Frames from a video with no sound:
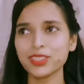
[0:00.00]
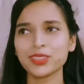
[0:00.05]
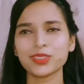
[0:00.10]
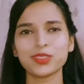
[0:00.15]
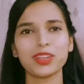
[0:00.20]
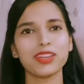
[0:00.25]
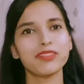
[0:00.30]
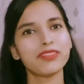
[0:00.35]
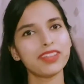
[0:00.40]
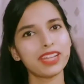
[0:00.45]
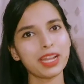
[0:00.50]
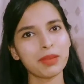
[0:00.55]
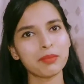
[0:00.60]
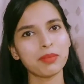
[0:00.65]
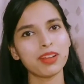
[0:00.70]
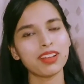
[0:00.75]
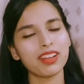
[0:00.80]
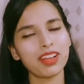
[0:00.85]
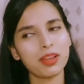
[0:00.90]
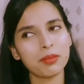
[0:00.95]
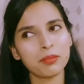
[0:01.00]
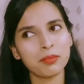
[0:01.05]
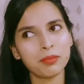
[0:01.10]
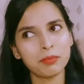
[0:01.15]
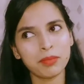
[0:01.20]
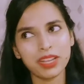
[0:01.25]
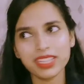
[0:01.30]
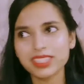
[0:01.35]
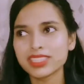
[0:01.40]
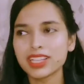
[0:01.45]
So I feel
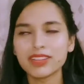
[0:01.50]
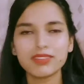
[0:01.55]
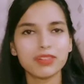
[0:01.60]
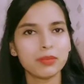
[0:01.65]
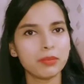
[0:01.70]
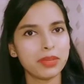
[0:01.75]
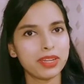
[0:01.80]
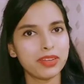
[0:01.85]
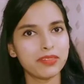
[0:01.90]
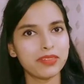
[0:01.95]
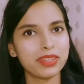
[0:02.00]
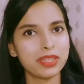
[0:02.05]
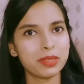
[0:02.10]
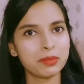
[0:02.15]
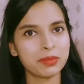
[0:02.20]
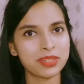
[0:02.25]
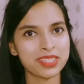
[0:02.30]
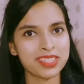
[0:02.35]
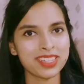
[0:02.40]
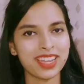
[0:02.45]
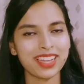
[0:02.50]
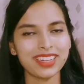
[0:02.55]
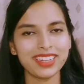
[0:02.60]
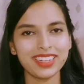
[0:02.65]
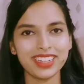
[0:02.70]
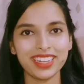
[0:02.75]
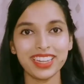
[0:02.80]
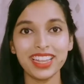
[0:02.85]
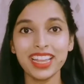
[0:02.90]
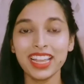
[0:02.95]
I'm myself a benevolent
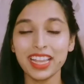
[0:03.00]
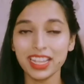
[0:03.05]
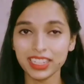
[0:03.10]
personality.